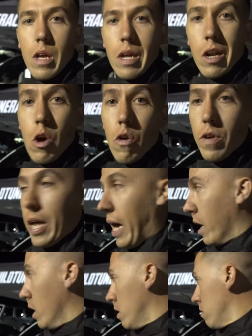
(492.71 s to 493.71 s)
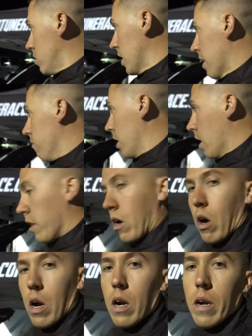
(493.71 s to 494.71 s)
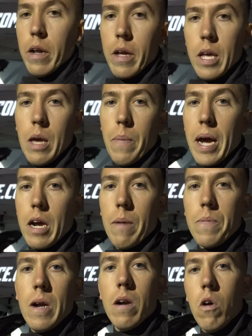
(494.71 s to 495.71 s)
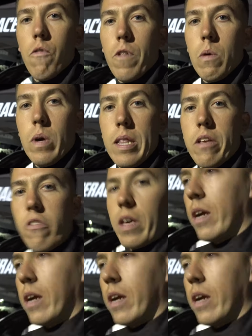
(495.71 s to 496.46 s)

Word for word: gonna go over data check everything on the car get back up there and hopefully win this